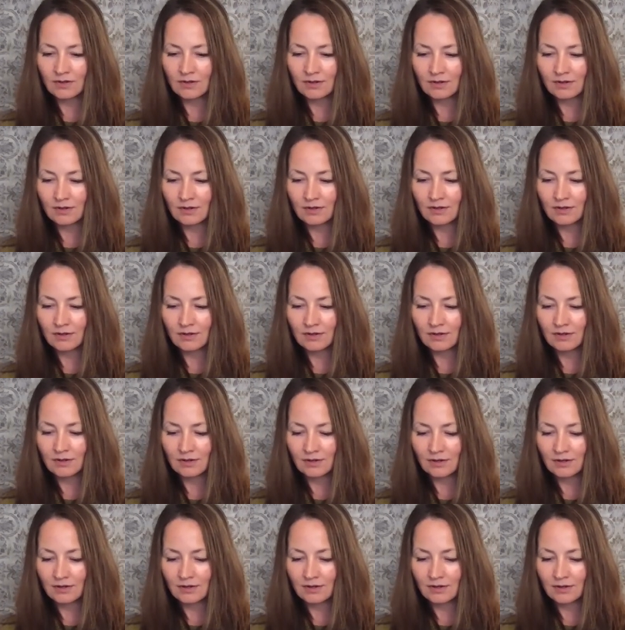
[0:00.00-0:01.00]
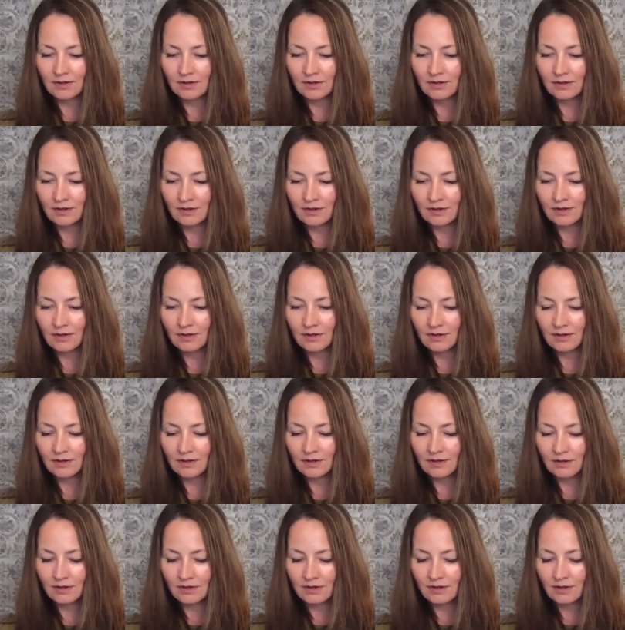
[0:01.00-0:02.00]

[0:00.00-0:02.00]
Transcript: Nobody speaks.